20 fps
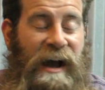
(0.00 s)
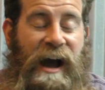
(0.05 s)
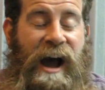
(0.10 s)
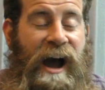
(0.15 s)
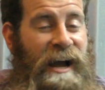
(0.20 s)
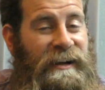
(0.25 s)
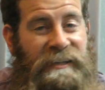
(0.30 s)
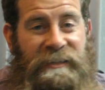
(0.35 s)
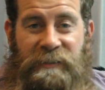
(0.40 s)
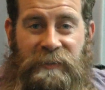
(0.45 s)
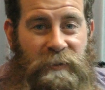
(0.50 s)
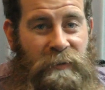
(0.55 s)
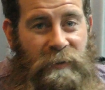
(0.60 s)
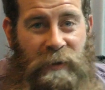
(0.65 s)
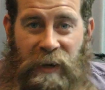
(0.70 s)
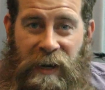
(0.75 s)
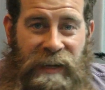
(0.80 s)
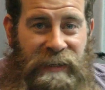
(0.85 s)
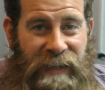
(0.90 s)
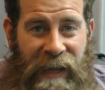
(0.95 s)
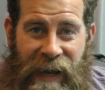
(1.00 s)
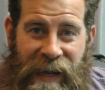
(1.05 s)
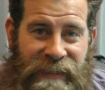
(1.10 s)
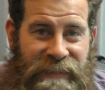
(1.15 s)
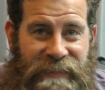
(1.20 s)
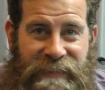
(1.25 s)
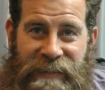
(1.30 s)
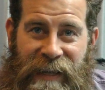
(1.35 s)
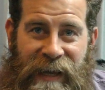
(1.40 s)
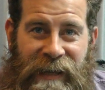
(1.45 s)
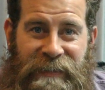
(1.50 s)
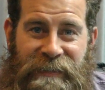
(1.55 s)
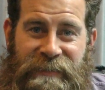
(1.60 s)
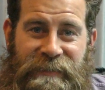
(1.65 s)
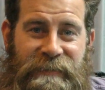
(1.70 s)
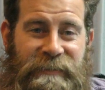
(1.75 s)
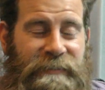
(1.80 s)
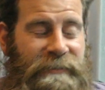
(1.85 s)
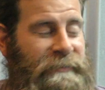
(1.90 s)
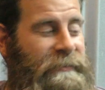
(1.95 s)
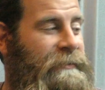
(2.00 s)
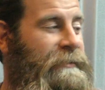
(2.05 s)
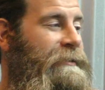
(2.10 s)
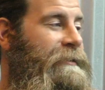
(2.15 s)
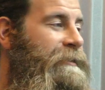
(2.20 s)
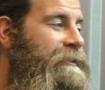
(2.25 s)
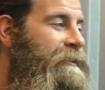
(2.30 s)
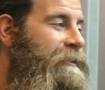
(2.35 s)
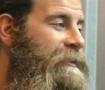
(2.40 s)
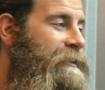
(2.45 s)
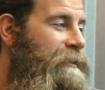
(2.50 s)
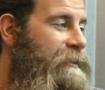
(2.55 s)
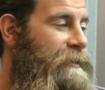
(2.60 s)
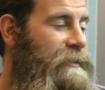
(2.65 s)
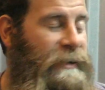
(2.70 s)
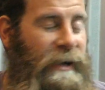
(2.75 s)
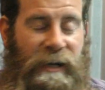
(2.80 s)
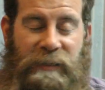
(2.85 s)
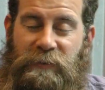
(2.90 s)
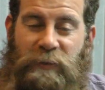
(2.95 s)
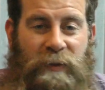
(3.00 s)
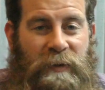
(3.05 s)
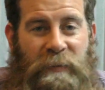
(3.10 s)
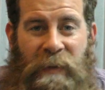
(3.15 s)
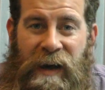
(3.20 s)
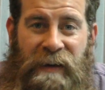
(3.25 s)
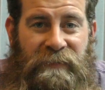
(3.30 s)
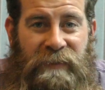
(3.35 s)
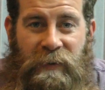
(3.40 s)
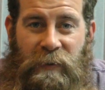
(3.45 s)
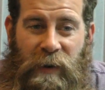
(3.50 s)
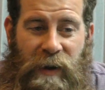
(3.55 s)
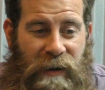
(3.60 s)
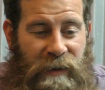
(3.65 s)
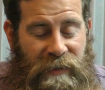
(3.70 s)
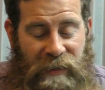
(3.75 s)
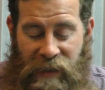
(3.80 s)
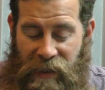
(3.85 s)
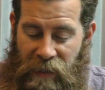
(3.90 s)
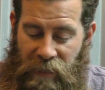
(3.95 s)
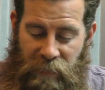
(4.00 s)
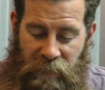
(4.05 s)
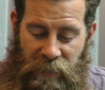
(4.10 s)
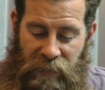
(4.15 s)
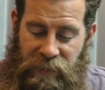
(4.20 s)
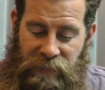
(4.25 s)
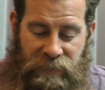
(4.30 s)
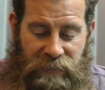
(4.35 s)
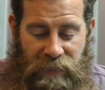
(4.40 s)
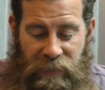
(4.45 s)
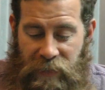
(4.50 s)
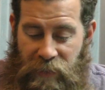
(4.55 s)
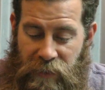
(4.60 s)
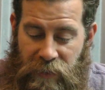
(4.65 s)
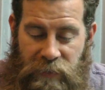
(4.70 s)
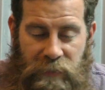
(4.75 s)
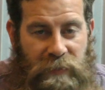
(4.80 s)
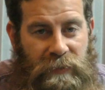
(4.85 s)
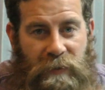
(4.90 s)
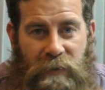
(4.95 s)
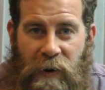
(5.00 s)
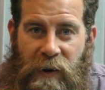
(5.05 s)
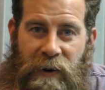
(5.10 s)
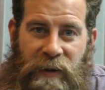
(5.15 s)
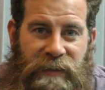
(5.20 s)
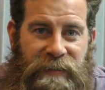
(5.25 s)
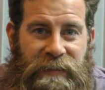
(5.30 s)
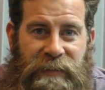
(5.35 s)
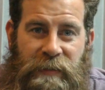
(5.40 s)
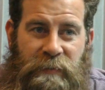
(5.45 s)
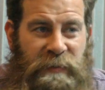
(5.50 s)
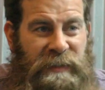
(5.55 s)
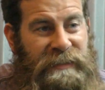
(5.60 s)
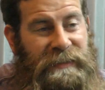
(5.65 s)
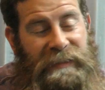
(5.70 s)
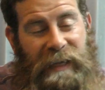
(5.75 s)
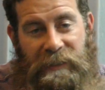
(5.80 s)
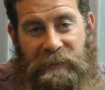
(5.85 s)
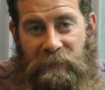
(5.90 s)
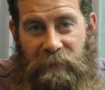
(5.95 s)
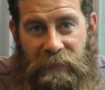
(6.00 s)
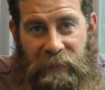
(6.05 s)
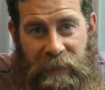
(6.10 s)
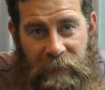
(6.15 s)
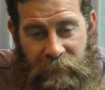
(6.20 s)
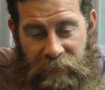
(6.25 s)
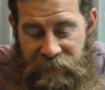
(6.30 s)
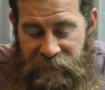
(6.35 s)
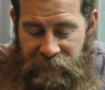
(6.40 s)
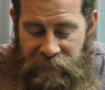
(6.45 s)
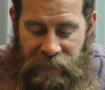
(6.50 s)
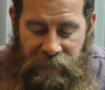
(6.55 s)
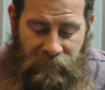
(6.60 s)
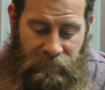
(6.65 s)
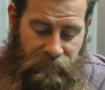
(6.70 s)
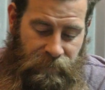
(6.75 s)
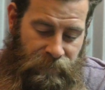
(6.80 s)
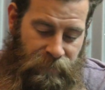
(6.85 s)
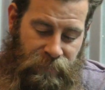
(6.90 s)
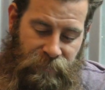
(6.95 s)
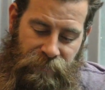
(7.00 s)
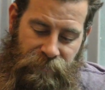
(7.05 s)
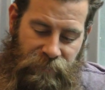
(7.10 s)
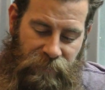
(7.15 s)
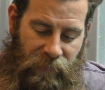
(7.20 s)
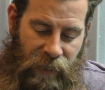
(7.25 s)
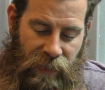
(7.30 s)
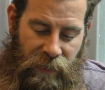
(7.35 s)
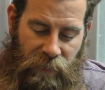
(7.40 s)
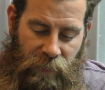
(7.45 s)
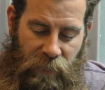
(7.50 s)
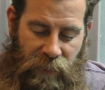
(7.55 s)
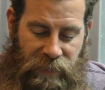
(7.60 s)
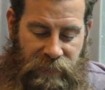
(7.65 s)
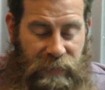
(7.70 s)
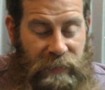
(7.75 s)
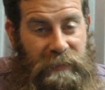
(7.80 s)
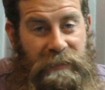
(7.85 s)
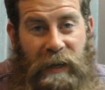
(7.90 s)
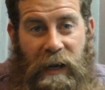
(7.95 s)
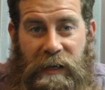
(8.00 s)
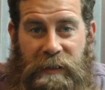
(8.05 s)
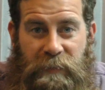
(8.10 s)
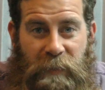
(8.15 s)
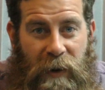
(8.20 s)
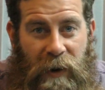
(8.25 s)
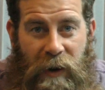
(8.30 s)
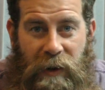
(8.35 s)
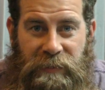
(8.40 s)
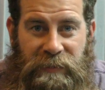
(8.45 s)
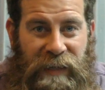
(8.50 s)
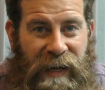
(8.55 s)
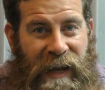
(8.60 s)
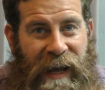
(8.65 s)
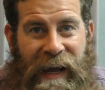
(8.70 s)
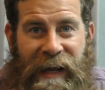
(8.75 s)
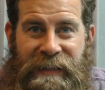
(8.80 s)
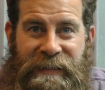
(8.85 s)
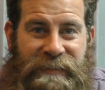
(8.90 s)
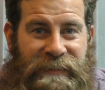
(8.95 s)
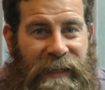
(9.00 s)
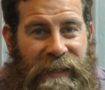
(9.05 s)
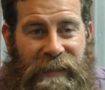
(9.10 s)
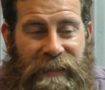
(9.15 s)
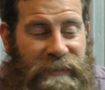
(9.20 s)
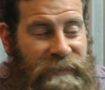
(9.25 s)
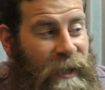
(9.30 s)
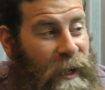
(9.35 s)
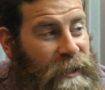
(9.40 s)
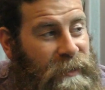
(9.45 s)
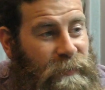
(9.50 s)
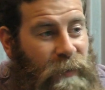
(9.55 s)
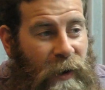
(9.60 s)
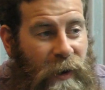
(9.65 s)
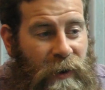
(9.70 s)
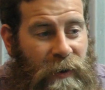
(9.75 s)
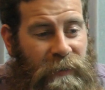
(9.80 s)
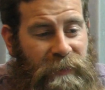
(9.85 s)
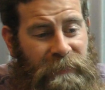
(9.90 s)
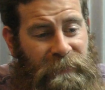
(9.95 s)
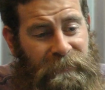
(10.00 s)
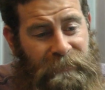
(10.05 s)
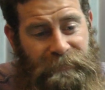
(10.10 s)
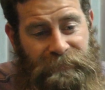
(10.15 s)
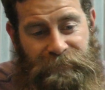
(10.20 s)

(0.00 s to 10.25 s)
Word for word: I can do great handstands. Do them everywhere. Went to New York, did them in Statue of Liberty. Went to the Taj Mahal, did a handstand at the Taj Mahal.